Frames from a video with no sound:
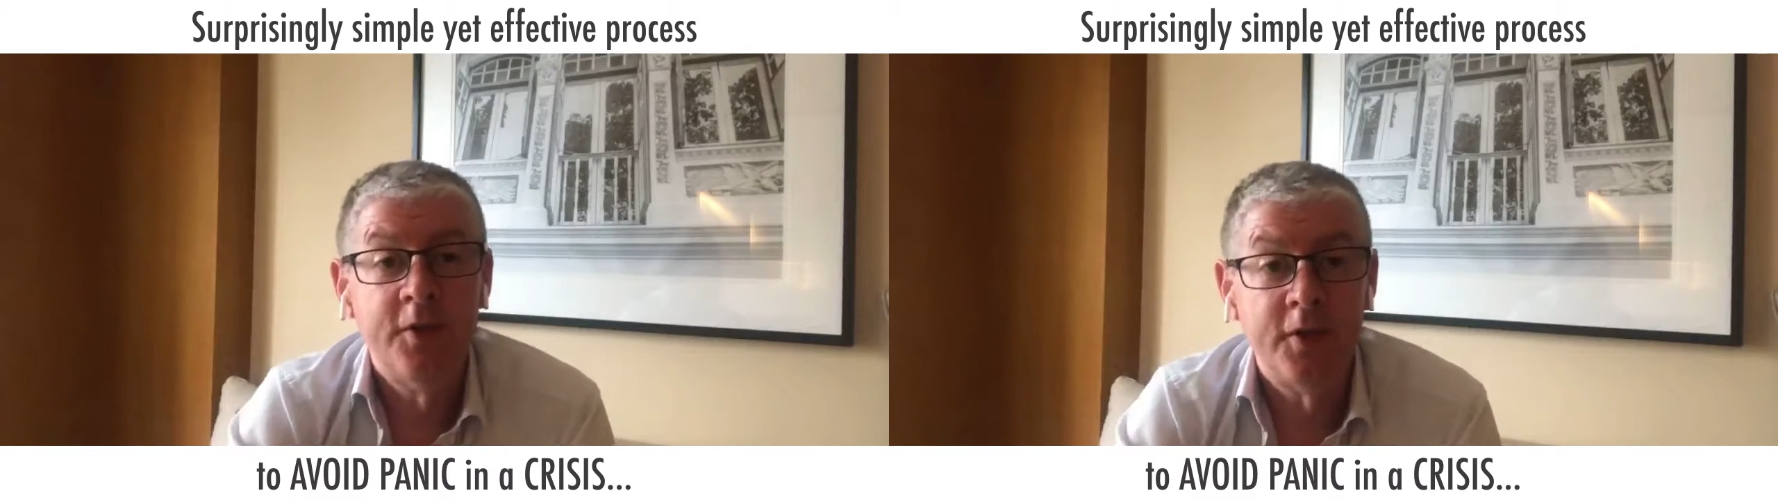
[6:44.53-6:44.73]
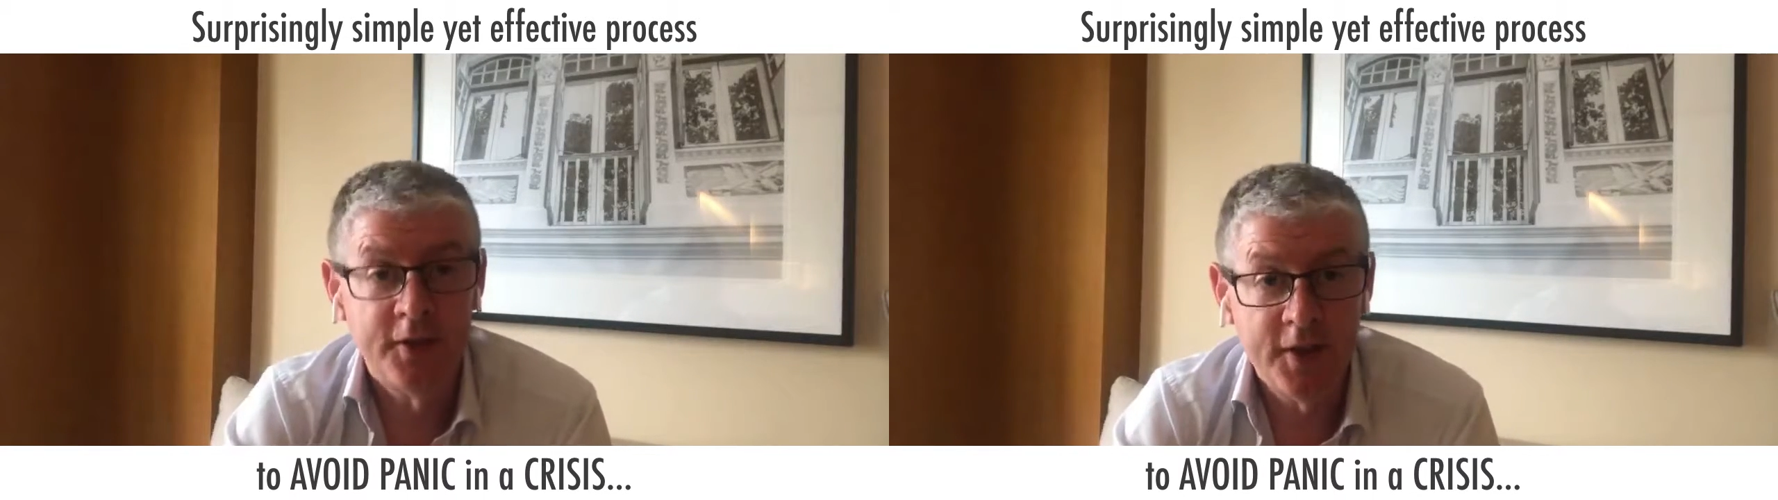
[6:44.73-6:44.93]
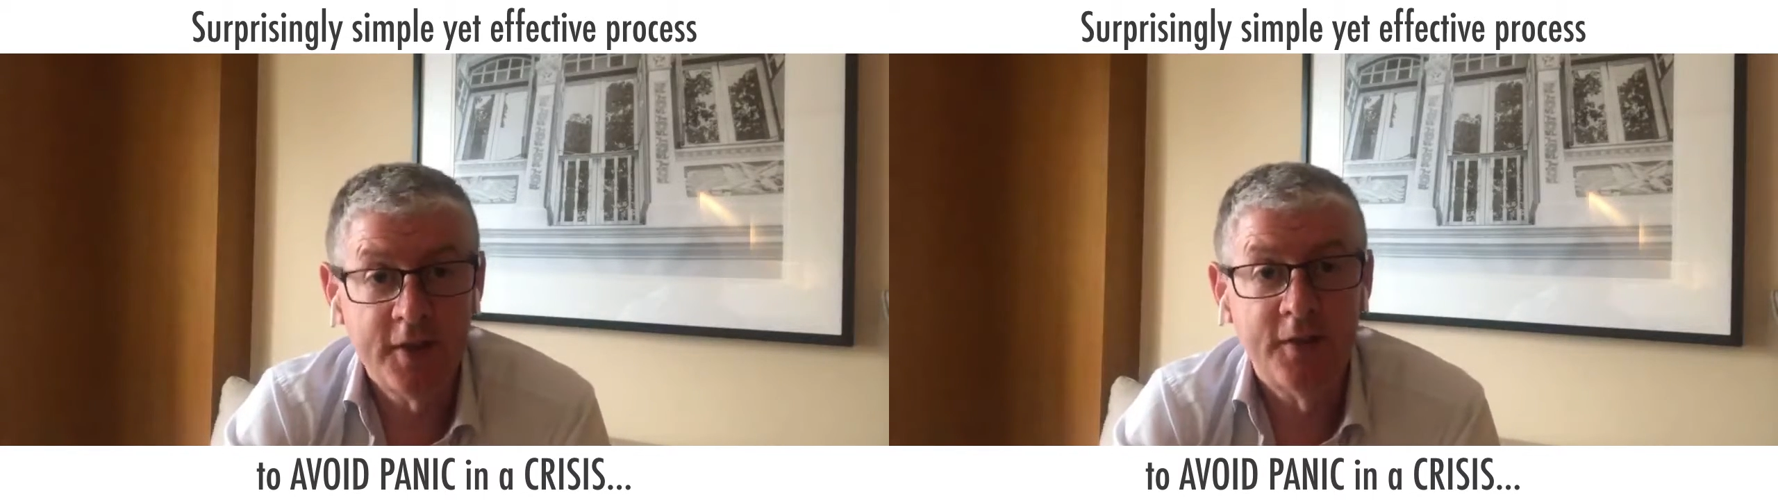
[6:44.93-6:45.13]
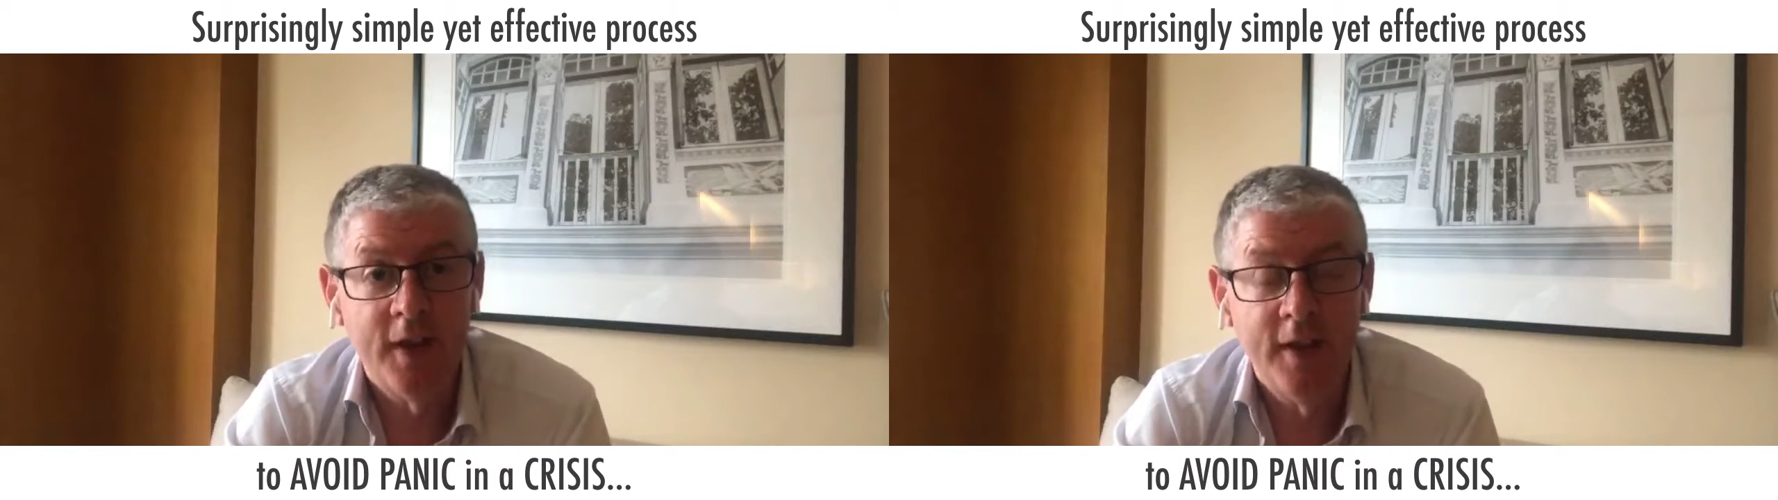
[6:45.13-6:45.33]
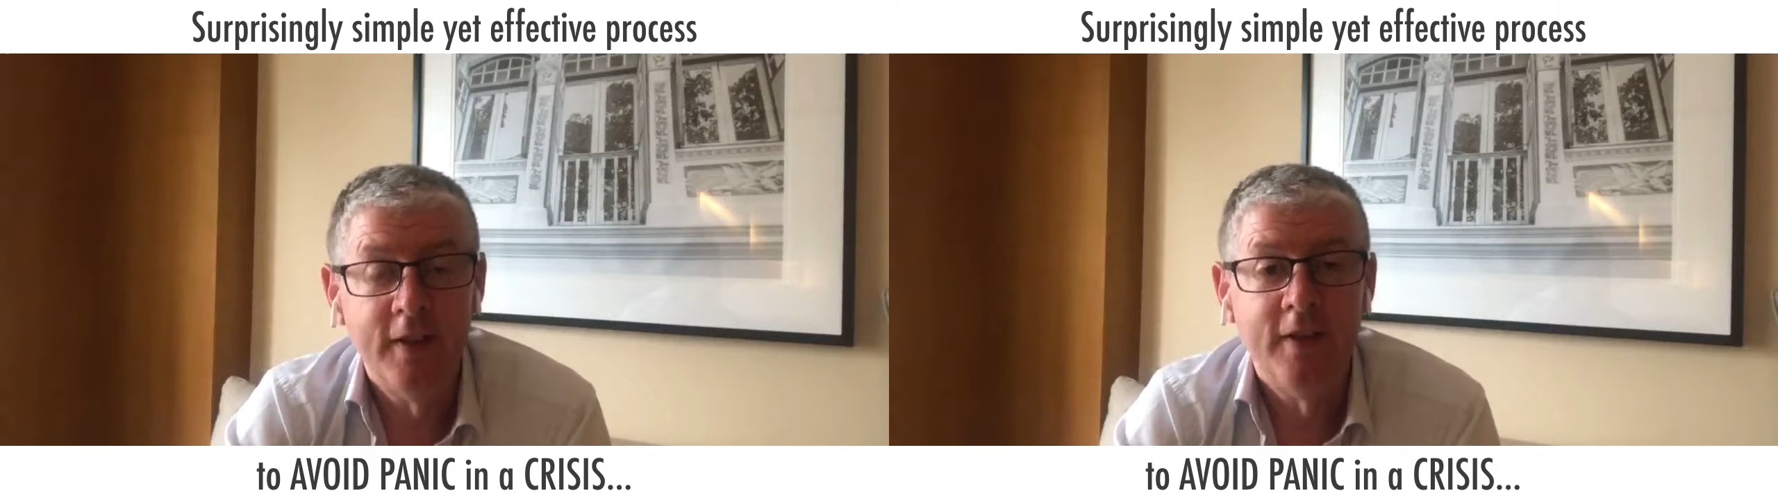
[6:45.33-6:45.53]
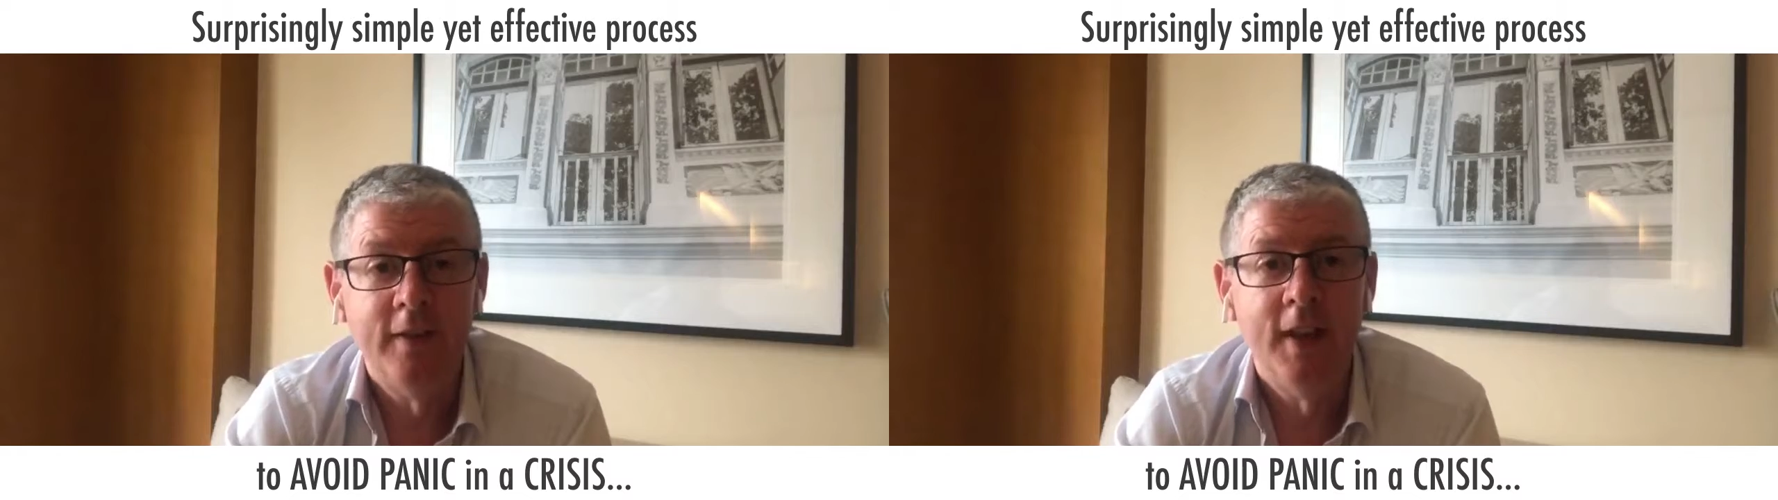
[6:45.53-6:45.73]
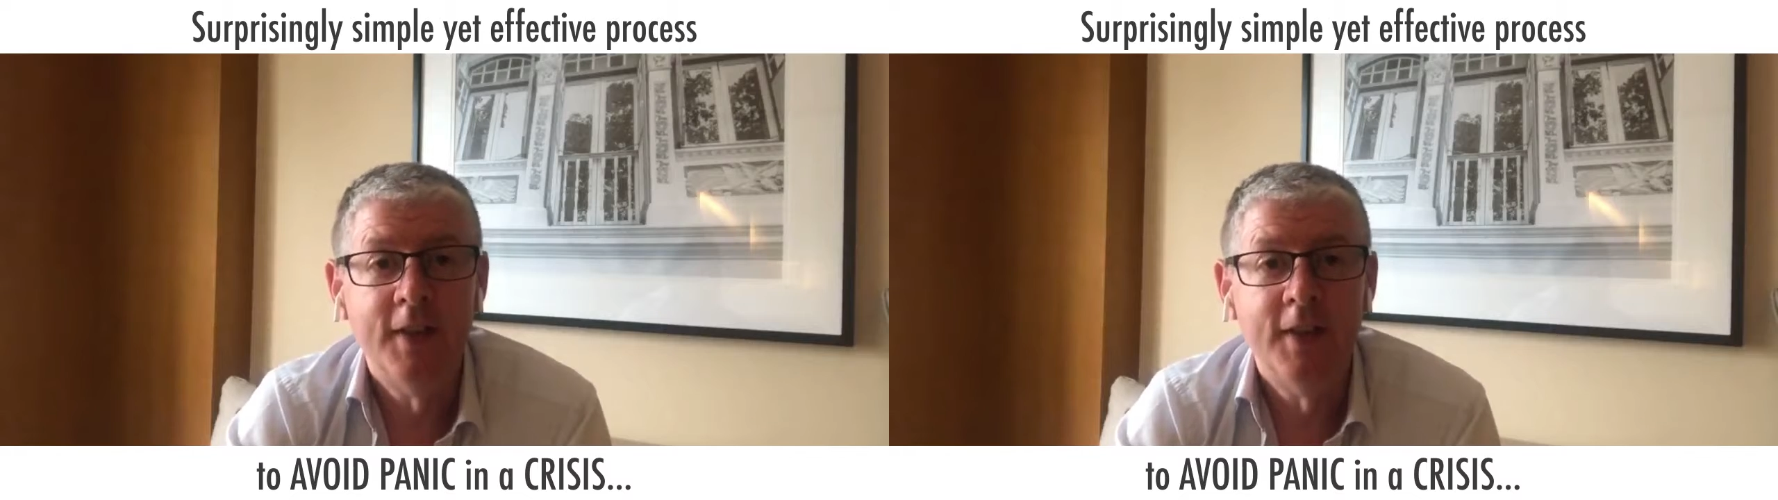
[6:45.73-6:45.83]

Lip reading: are justified, right?